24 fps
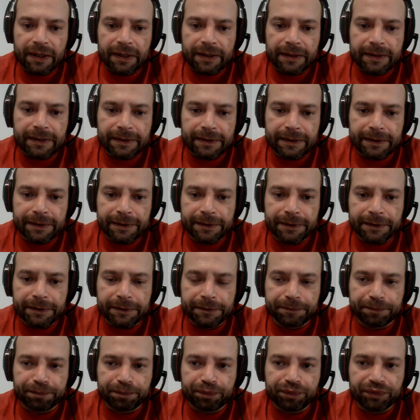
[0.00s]

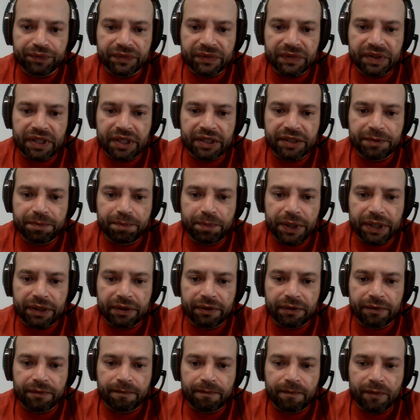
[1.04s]
The speed
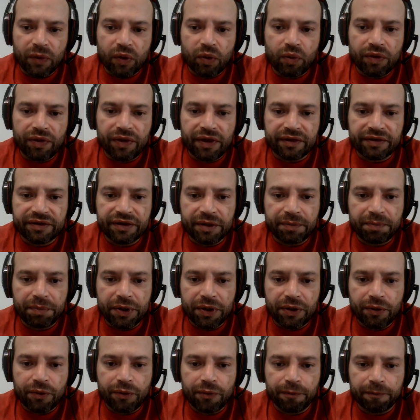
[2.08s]
with the
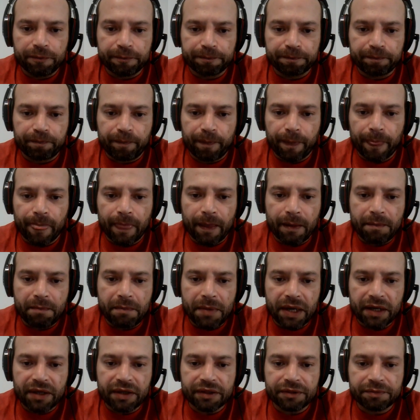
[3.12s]
CPU
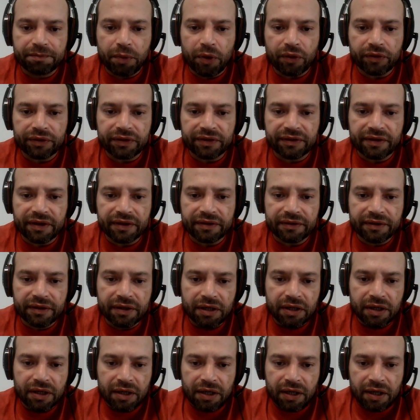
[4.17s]
makes its processes
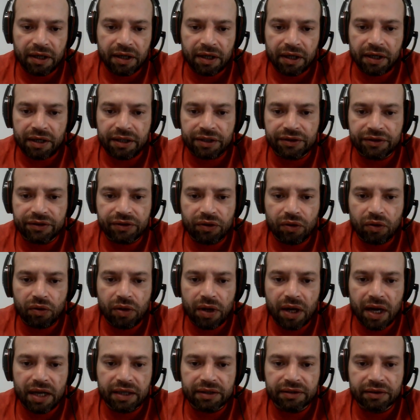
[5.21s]
is known
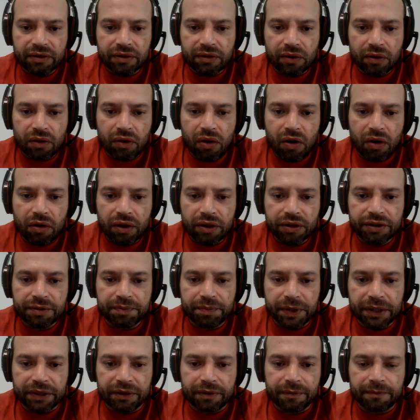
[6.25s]
as clock
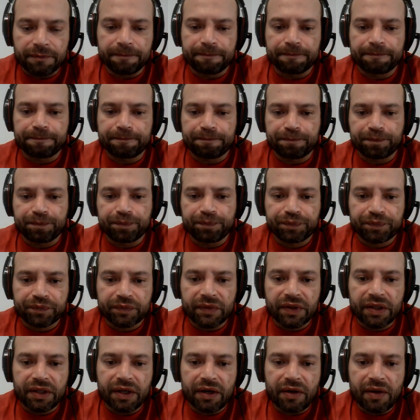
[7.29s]
speed.
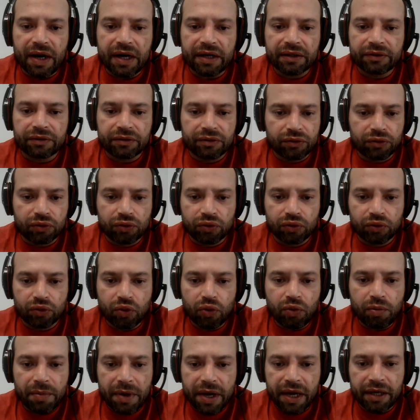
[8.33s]
There are two
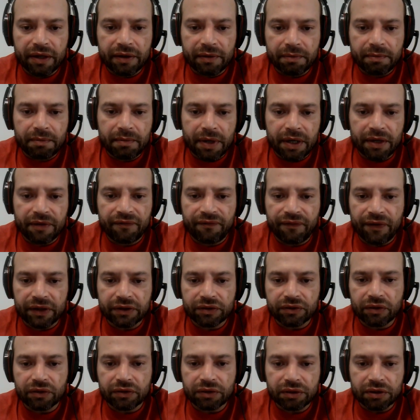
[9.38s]
main
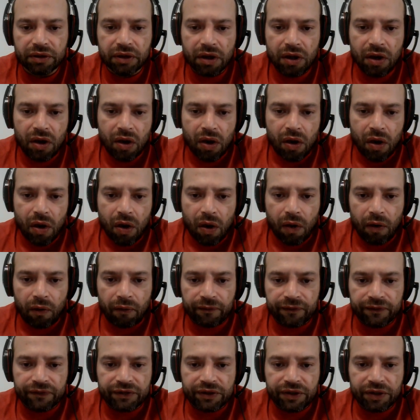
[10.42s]
manufacturers
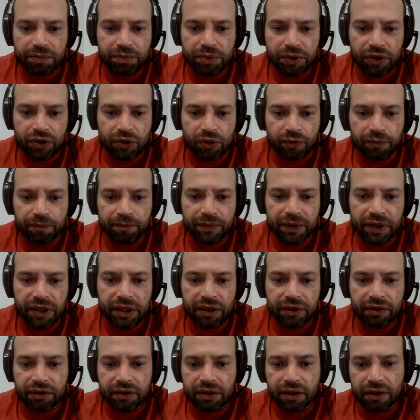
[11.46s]
of CPU,
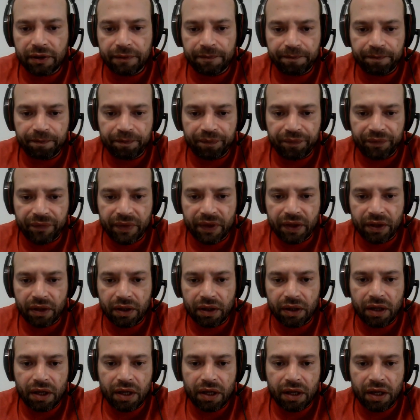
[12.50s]
Intel
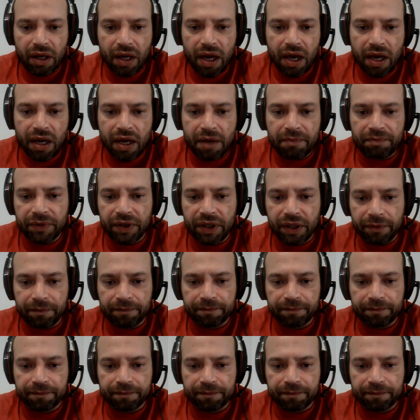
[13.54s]
and AMD.